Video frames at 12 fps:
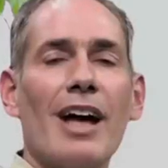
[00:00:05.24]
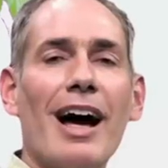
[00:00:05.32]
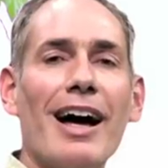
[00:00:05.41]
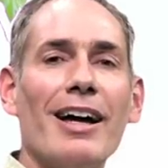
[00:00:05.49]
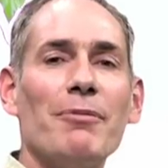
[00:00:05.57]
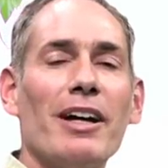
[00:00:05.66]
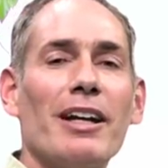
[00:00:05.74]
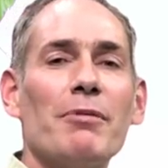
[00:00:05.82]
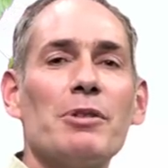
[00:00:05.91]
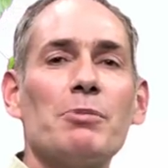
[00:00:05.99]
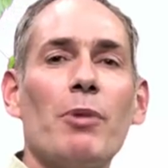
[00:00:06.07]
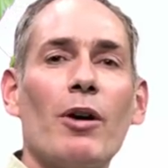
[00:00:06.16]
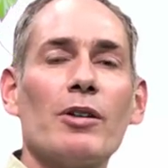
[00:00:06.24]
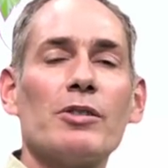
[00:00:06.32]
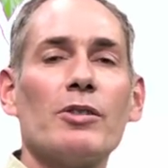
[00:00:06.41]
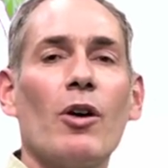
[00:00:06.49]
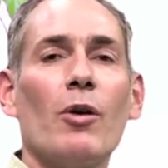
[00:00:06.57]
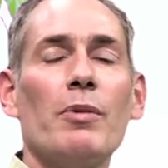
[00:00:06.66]
Hi, my name is Bart
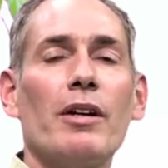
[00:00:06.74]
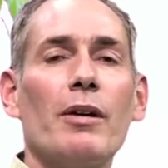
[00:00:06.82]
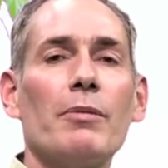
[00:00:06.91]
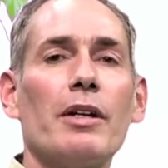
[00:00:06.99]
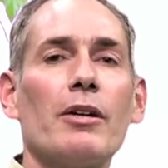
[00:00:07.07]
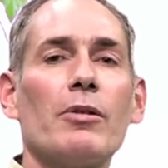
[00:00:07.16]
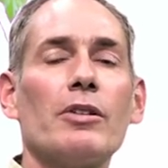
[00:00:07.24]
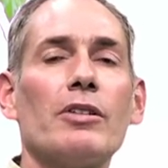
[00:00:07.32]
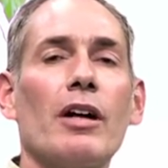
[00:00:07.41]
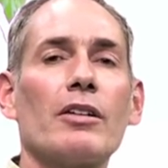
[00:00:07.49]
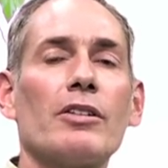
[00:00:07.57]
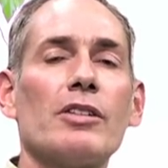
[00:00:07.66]
Stolb, and I'm here with Dr.